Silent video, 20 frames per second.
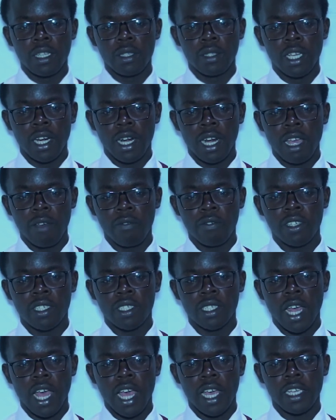the left
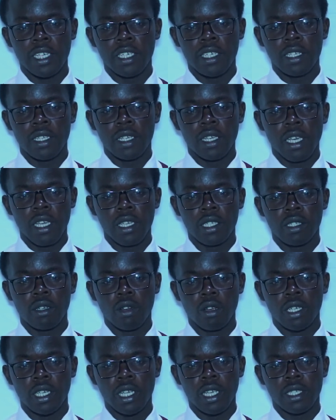side is
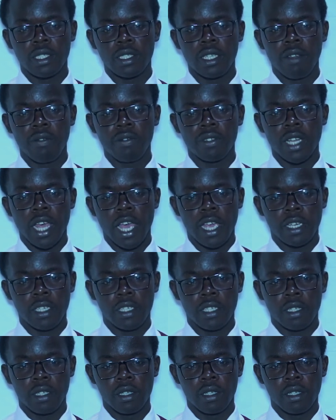not a safe side.